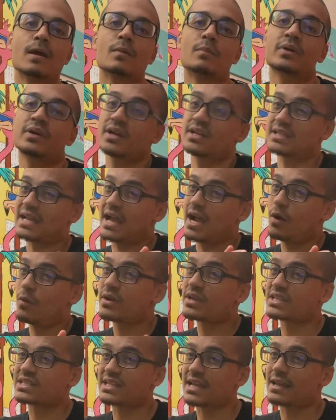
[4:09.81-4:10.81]
Because I
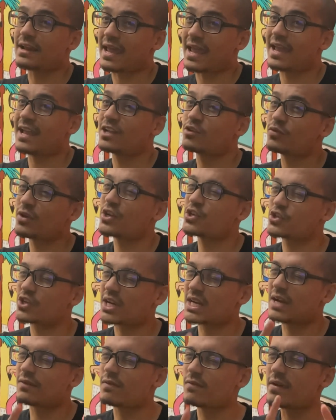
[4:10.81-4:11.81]
always said Andre should
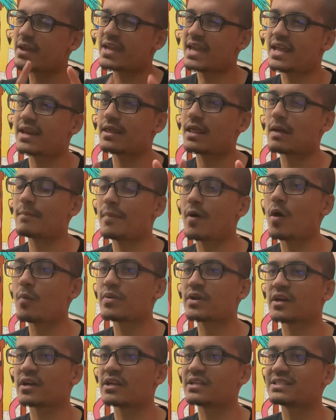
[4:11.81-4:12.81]
have never vacated that belt
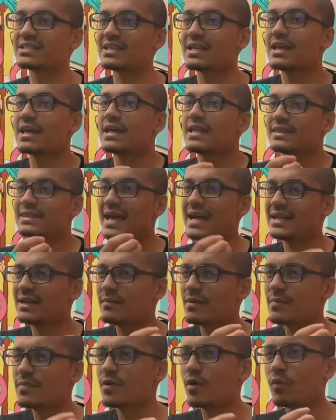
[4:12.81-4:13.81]
because that
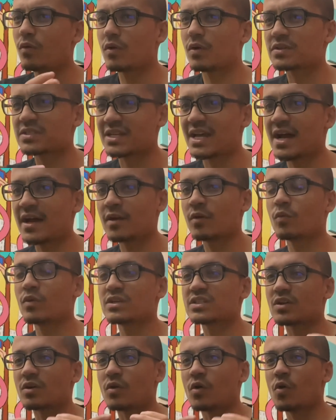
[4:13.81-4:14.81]
WBO world title
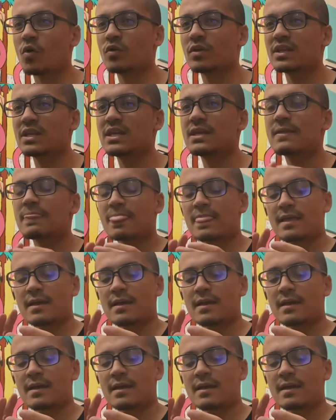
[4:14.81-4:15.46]
was the only